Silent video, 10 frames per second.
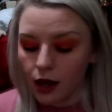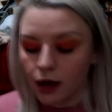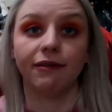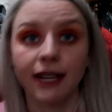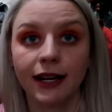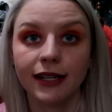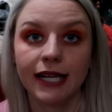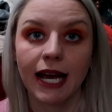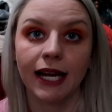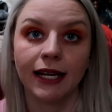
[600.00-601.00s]
7 out of
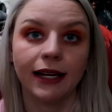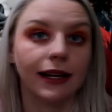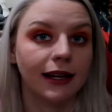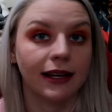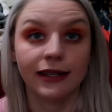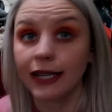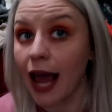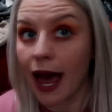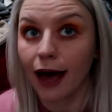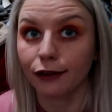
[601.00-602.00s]
10 is in
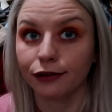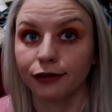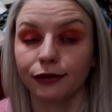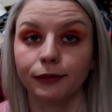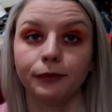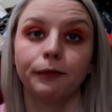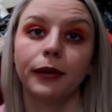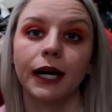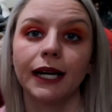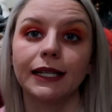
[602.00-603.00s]
half,
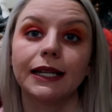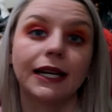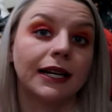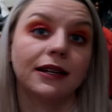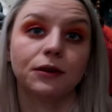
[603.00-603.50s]
but it